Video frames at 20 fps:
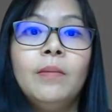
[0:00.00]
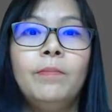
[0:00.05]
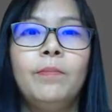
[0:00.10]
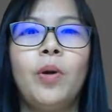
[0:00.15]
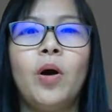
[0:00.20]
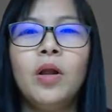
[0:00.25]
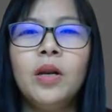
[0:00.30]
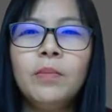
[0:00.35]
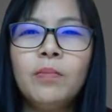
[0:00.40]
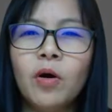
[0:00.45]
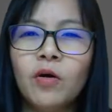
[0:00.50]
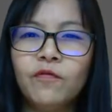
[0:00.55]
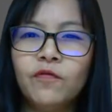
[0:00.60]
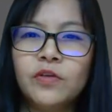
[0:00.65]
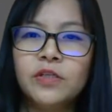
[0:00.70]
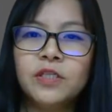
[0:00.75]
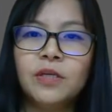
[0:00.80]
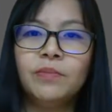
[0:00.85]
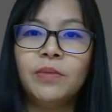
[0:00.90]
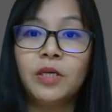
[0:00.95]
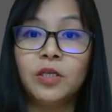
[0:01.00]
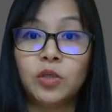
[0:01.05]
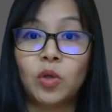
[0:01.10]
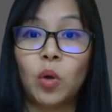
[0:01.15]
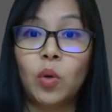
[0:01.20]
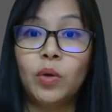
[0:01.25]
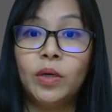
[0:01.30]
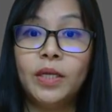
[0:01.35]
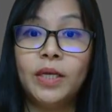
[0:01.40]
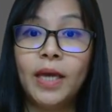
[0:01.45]
polymorphism is
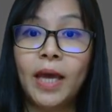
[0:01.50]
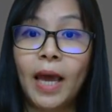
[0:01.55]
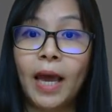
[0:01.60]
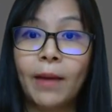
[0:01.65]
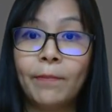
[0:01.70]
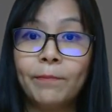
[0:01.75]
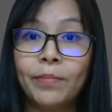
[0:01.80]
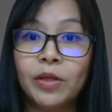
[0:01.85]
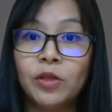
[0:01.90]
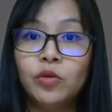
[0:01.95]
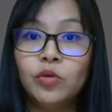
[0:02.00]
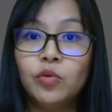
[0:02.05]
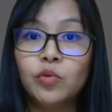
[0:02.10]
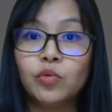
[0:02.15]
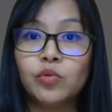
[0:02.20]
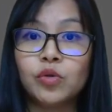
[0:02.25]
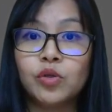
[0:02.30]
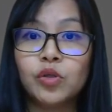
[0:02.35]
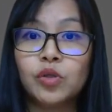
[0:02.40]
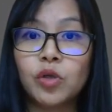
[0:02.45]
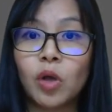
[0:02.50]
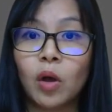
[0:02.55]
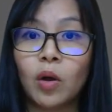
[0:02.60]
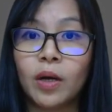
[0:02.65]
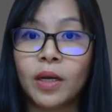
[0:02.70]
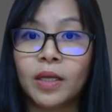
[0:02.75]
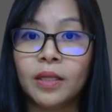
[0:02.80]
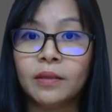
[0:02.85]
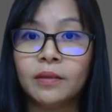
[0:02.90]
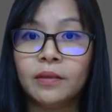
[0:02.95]
only happen to
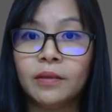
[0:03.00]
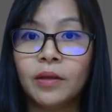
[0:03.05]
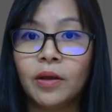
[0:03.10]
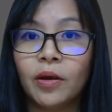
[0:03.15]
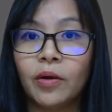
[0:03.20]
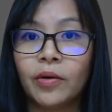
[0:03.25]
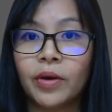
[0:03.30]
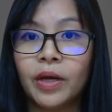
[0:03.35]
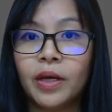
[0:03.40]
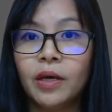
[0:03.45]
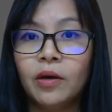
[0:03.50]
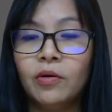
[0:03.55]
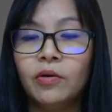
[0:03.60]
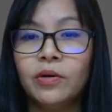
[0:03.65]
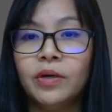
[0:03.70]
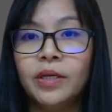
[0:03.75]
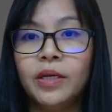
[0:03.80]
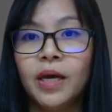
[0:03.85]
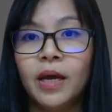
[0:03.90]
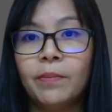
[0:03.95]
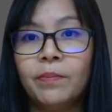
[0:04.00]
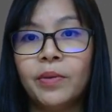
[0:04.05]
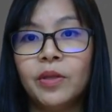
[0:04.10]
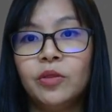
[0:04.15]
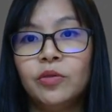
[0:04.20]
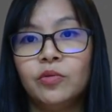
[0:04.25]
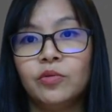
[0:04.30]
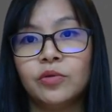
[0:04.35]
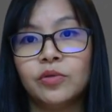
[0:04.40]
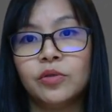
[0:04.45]
solid, okay, only
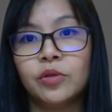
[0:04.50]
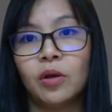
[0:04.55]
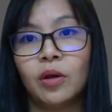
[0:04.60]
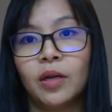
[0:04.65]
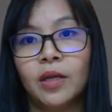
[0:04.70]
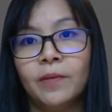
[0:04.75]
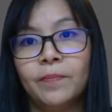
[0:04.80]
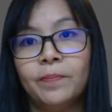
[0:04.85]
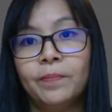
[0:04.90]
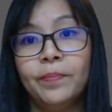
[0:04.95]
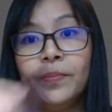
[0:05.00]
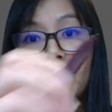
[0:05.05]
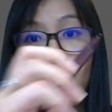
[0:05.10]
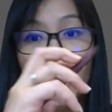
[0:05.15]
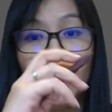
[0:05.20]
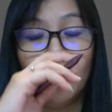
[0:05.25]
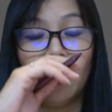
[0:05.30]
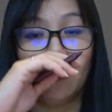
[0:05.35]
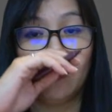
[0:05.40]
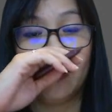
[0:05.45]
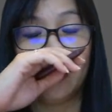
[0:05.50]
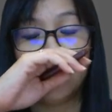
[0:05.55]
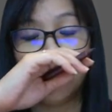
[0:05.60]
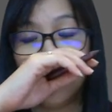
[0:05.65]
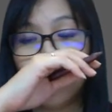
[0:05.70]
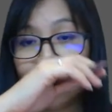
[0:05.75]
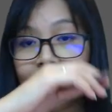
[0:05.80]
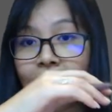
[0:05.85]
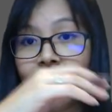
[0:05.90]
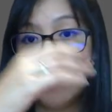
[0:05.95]
happen to solid. Okay,
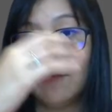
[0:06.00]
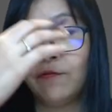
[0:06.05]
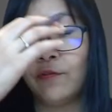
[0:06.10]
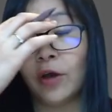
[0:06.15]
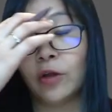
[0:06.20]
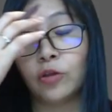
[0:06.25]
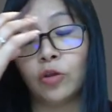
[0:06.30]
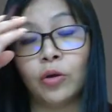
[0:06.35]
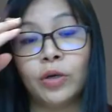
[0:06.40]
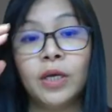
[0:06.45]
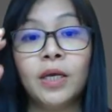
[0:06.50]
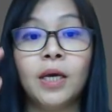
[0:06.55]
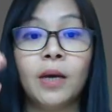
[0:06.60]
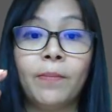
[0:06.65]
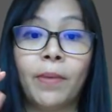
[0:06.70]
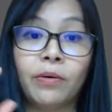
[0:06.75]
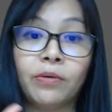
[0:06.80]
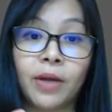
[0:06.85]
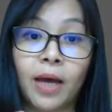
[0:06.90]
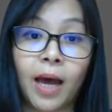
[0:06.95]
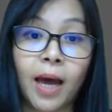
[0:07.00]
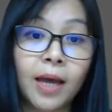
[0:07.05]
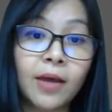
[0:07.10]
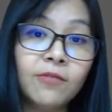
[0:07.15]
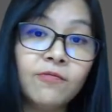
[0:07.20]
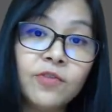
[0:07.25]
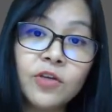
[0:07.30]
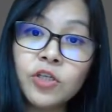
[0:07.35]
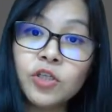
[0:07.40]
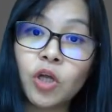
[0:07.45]
let's say if you are talking about the
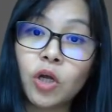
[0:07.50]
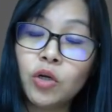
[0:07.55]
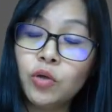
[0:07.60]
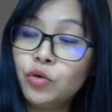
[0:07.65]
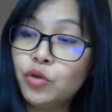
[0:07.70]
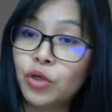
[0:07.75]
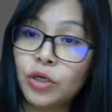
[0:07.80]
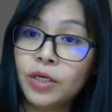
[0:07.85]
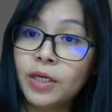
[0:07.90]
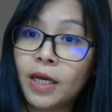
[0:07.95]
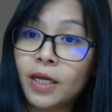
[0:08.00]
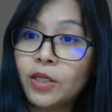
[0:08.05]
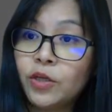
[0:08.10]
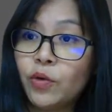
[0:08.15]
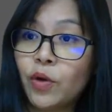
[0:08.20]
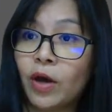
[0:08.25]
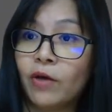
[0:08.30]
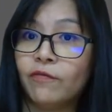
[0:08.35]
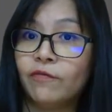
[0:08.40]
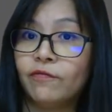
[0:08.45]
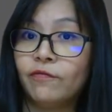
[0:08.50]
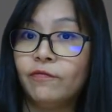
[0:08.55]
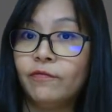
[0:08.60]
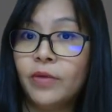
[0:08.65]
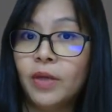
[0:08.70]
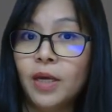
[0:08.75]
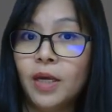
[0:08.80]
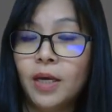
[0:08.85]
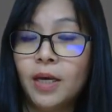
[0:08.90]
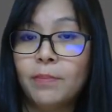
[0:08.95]
IV solution that you have
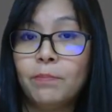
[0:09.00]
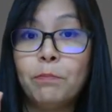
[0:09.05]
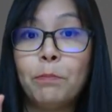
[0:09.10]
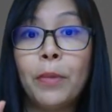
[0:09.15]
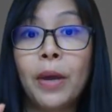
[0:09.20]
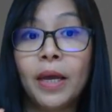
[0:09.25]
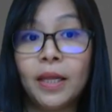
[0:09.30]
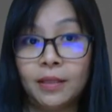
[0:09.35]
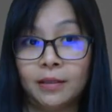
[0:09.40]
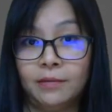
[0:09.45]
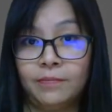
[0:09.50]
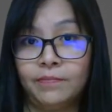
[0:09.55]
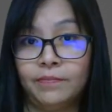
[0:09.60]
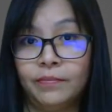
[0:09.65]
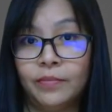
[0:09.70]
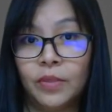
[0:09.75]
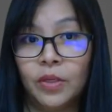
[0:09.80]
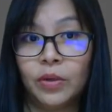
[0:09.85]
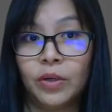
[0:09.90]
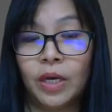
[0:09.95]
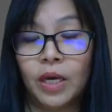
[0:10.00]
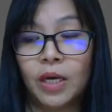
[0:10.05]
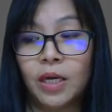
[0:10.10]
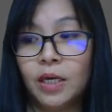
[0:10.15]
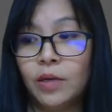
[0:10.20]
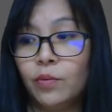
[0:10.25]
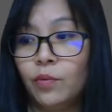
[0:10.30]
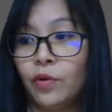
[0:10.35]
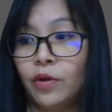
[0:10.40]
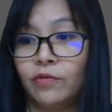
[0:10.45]
made,
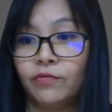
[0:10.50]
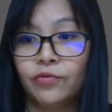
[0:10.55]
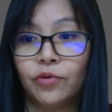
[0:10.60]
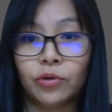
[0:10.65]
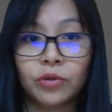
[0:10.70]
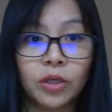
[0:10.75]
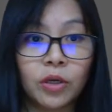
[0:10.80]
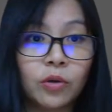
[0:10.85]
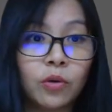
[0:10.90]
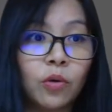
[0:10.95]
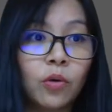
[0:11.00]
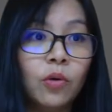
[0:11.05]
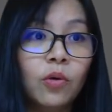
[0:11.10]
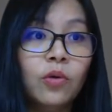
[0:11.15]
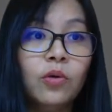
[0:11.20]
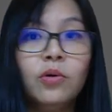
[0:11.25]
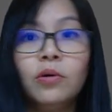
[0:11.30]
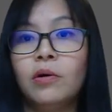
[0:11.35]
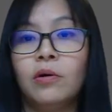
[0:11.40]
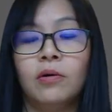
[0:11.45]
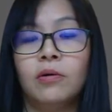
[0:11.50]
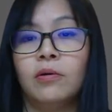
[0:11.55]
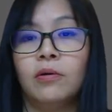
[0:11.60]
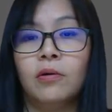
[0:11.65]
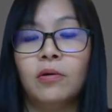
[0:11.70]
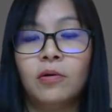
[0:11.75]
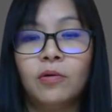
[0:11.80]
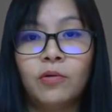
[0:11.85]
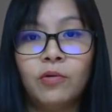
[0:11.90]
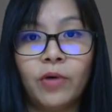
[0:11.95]
okay, with Dr. Go
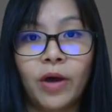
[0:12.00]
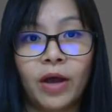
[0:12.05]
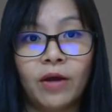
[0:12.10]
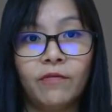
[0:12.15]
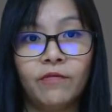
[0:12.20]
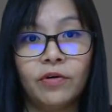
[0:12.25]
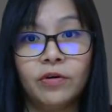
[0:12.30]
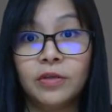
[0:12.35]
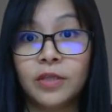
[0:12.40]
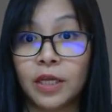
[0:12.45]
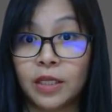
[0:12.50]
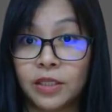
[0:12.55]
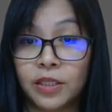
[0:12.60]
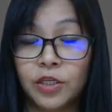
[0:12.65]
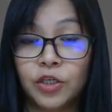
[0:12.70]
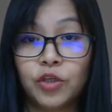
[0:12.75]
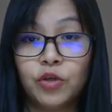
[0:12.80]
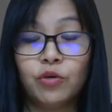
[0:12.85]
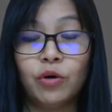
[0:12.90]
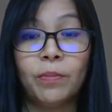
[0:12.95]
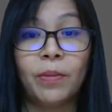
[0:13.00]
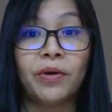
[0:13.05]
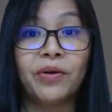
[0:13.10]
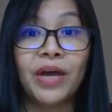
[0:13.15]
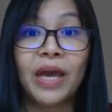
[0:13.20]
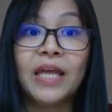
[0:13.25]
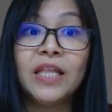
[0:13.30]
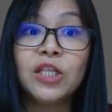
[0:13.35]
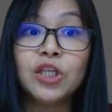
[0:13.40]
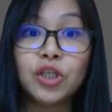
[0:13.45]
or whoever that teach you
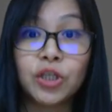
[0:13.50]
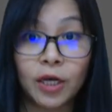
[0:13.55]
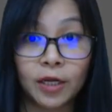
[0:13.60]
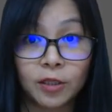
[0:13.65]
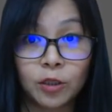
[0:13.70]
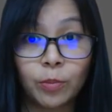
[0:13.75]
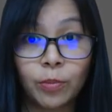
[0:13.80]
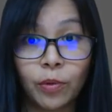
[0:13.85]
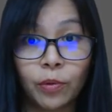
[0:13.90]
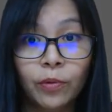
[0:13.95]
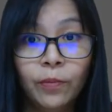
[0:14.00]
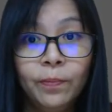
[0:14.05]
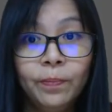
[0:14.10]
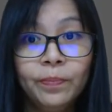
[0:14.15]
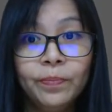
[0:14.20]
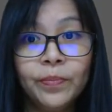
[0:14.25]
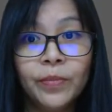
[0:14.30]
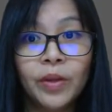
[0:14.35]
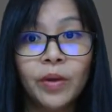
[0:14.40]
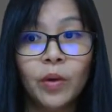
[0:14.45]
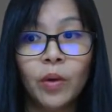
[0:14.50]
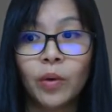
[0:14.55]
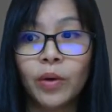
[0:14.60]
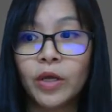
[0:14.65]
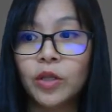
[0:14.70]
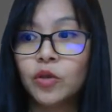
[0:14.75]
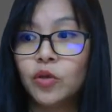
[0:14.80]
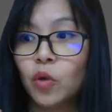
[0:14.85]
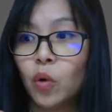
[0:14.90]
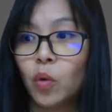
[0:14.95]
about the injectable,
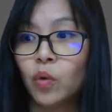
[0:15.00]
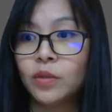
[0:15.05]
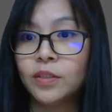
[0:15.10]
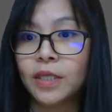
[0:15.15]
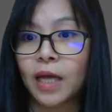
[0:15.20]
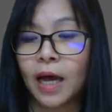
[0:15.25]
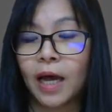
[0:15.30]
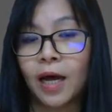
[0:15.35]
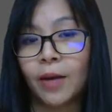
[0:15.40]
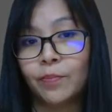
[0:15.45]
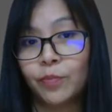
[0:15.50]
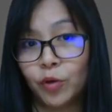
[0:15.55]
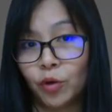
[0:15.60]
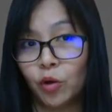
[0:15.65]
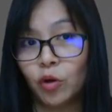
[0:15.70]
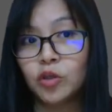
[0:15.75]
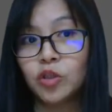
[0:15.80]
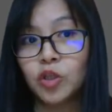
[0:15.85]
okay, those are pure